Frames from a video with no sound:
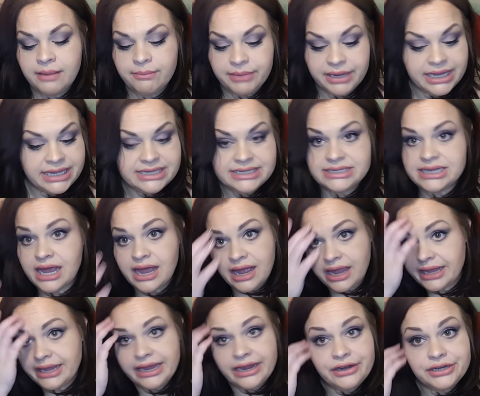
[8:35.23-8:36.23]
because
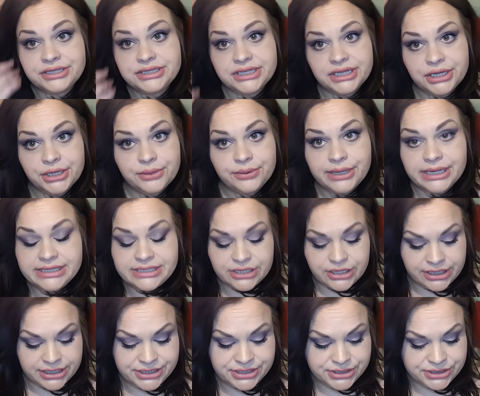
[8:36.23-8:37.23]
I guarantee you it's
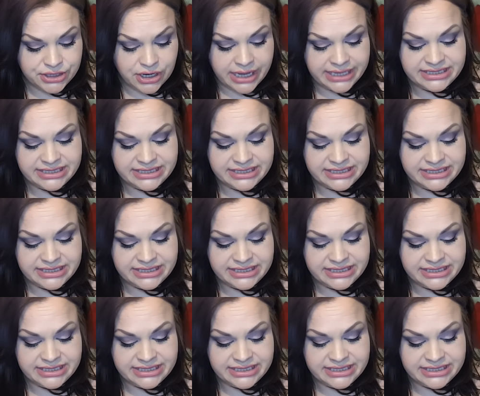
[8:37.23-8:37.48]
going to stop.